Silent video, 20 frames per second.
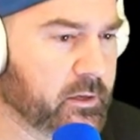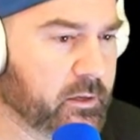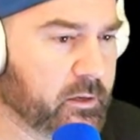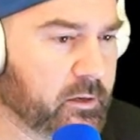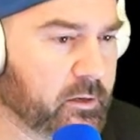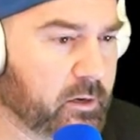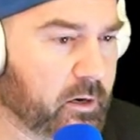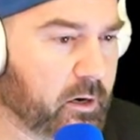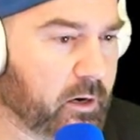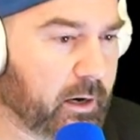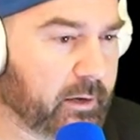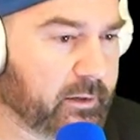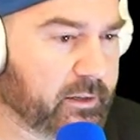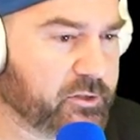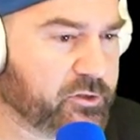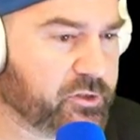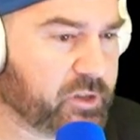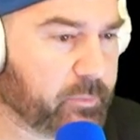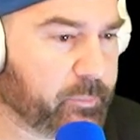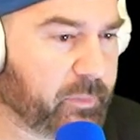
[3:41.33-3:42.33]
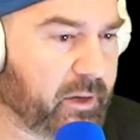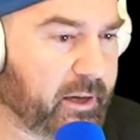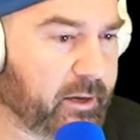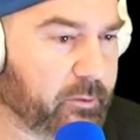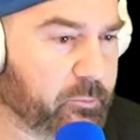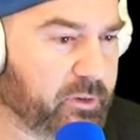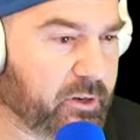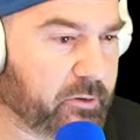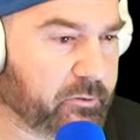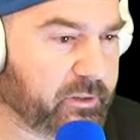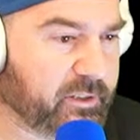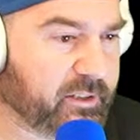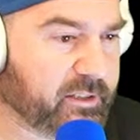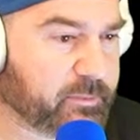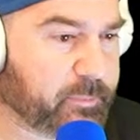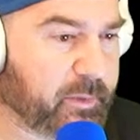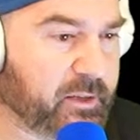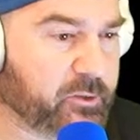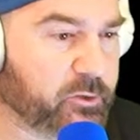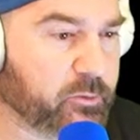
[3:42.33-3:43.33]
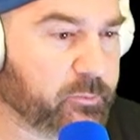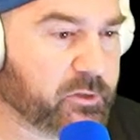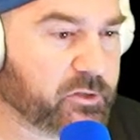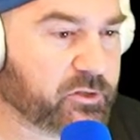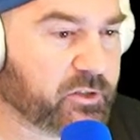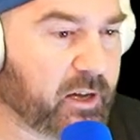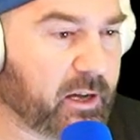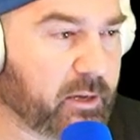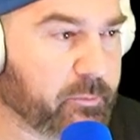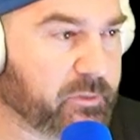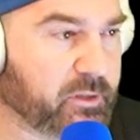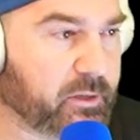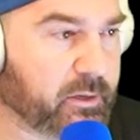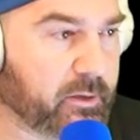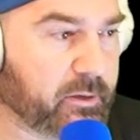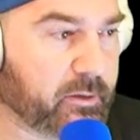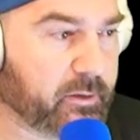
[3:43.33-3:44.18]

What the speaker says: All right, let's jump ahead. We don't need to spend too much time here.